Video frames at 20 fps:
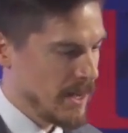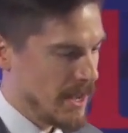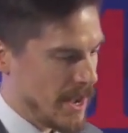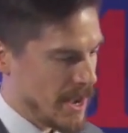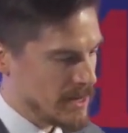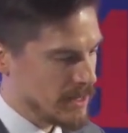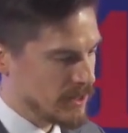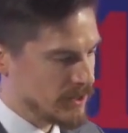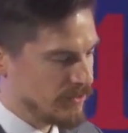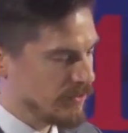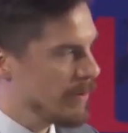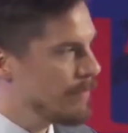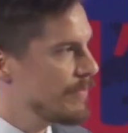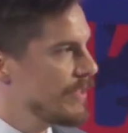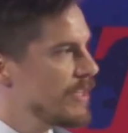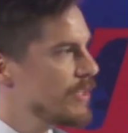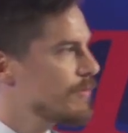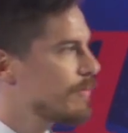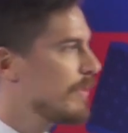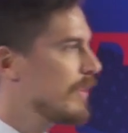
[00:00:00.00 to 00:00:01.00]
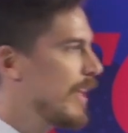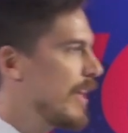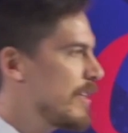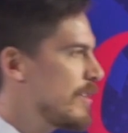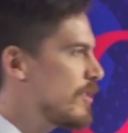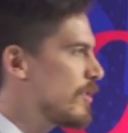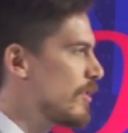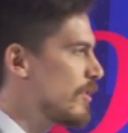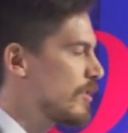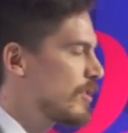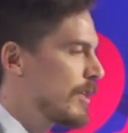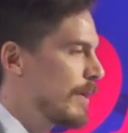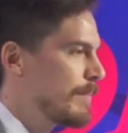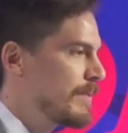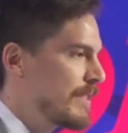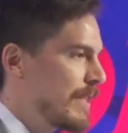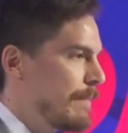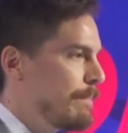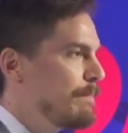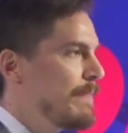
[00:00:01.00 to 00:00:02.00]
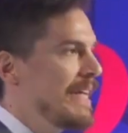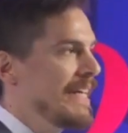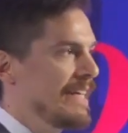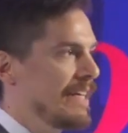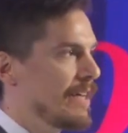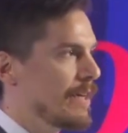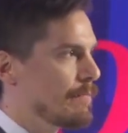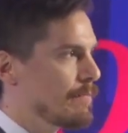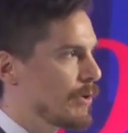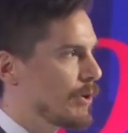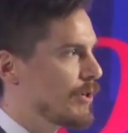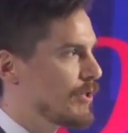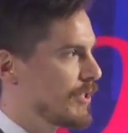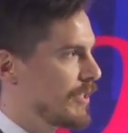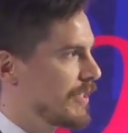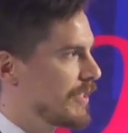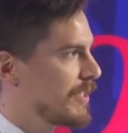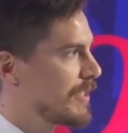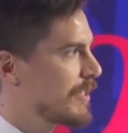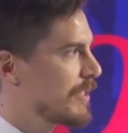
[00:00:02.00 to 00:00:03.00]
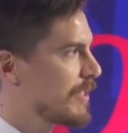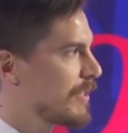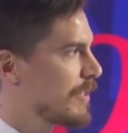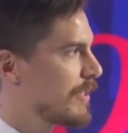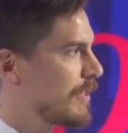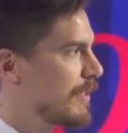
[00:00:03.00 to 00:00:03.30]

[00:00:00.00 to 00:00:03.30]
And it's from these relationships that meaning emerges.